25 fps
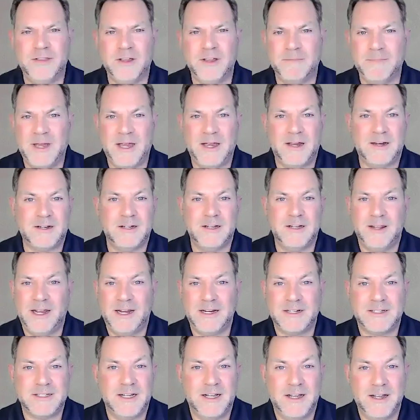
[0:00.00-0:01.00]
I think back to
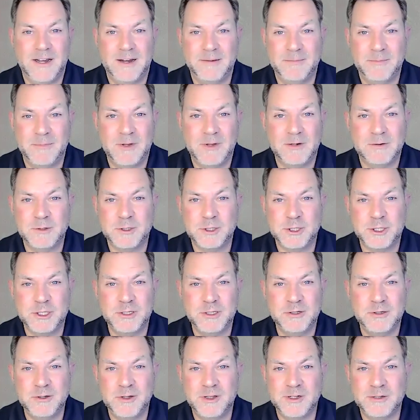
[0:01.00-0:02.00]
that time, there was
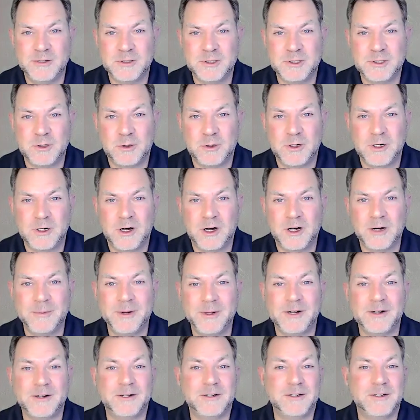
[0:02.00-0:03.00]
you, there was Jordan
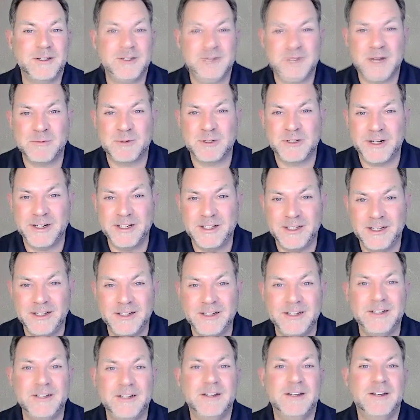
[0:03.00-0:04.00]
Harbinger, Rob
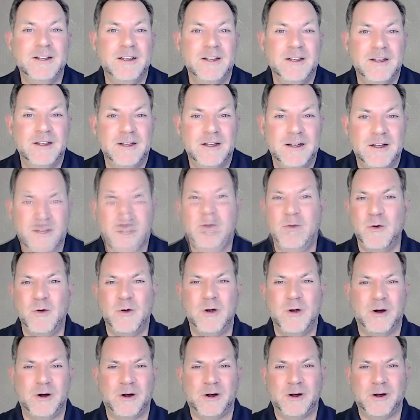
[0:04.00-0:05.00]
Greenlee,
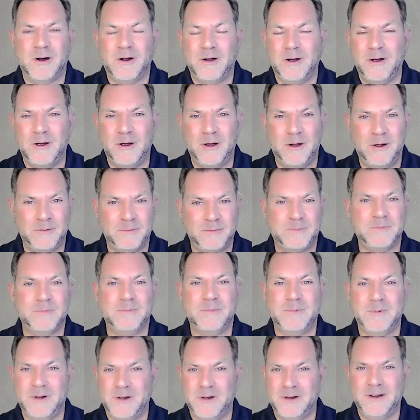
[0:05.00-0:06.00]
who are all
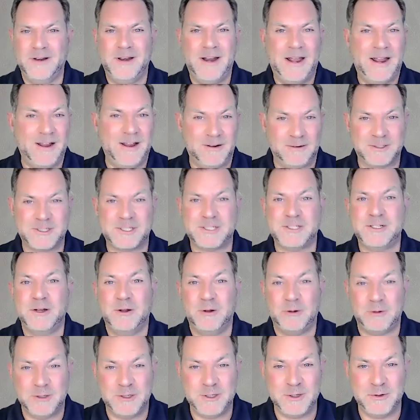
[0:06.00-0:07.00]
now
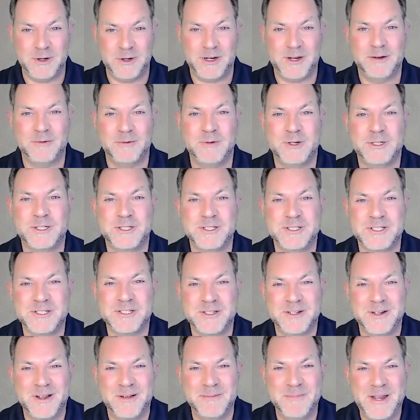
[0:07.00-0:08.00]
still doing it, which is
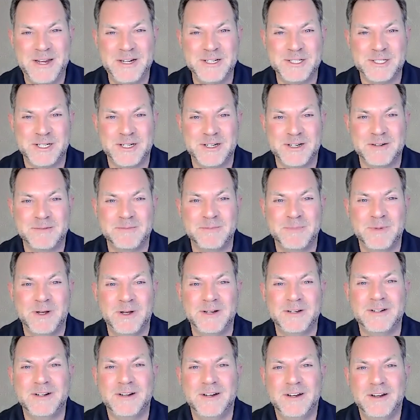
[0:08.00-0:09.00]
amazing,
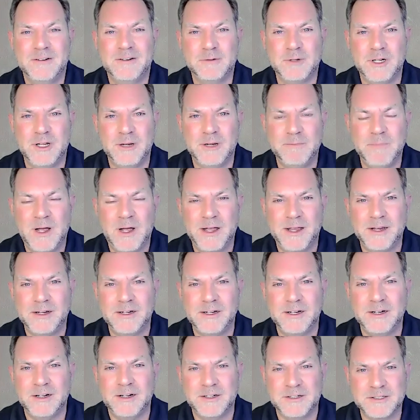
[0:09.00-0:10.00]
but yeah. really
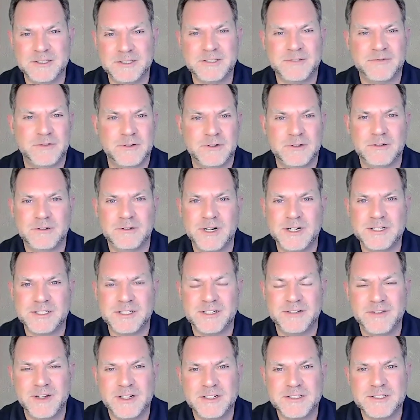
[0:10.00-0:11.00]
pioneers for the
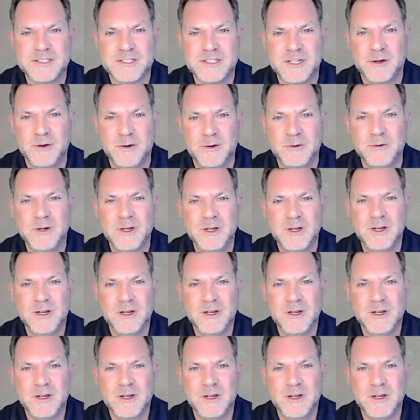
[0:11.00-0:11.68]
rest of us. So